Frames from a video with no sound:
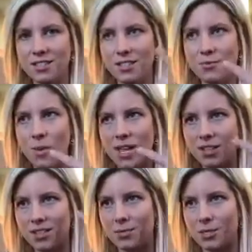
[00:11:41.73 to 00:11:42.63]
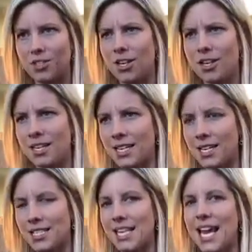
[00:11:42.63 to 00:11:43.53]
the wheels were turning in
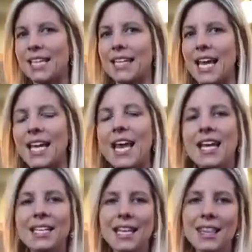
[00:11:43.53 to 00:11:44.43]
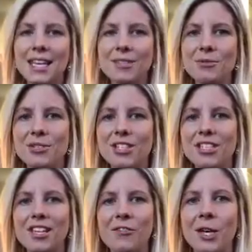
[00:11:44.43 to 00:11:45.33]
his head, like things were
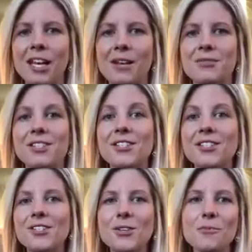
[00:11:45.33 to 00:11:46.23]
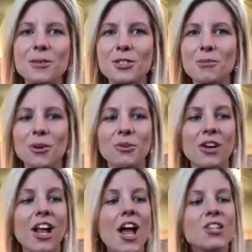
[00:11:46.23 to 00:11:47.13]
just different, and it was super, super
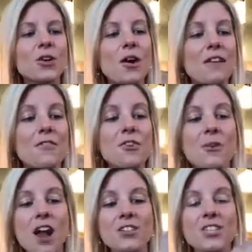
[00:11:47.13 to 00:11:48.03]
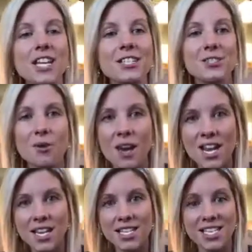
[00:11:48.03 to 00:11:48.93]
cool. So if you are just
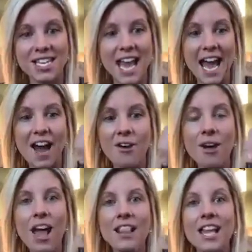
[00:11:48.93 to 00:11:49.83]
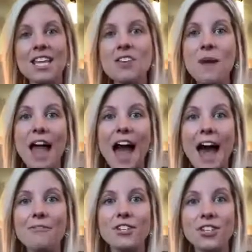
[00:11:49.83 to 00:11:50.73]
joining us now, you
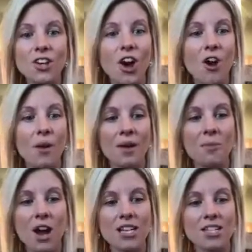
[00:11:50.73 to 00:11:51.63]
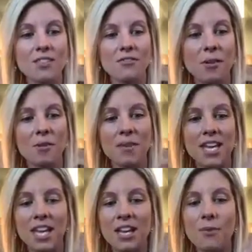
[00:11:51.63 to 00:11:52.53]
have to go and watch from the
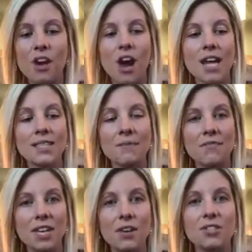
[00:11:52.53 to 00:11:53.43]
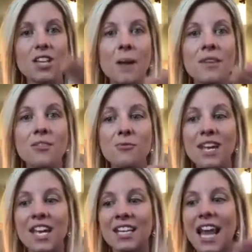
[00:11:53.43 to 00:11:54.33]
beginning what awesome videos come in the
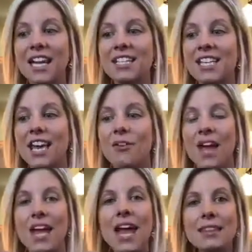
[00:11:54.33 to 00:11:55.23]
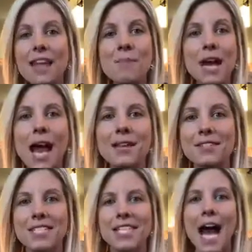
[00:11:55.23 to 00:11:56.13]
Reconnect kit, okay? They've been out of
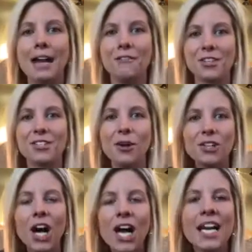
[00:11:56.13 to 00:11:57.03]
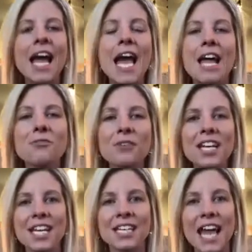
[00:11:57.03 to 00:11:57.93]
stock for so long, and
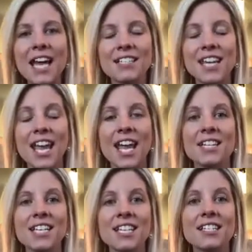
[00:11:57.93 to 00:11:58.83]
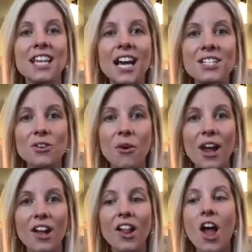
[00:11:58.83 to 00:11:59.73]
Reconnect and In Touch
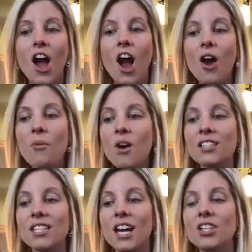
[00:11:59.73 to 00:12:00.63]
oil are ones that are